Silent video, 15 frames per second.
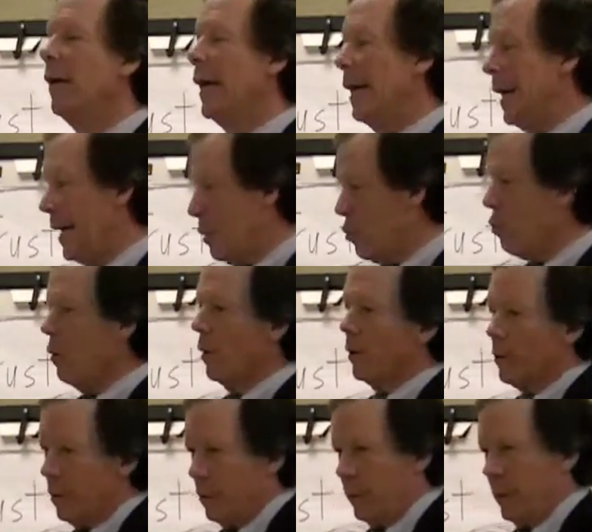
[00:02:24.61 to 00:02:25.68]
and a
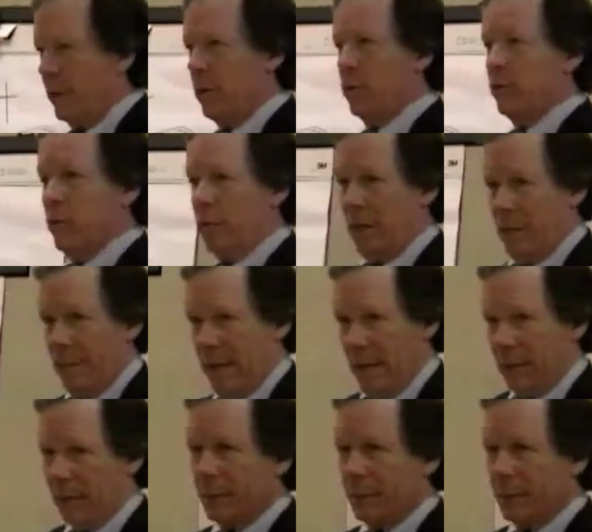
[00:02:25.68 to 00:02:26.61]
court could reduce the amount.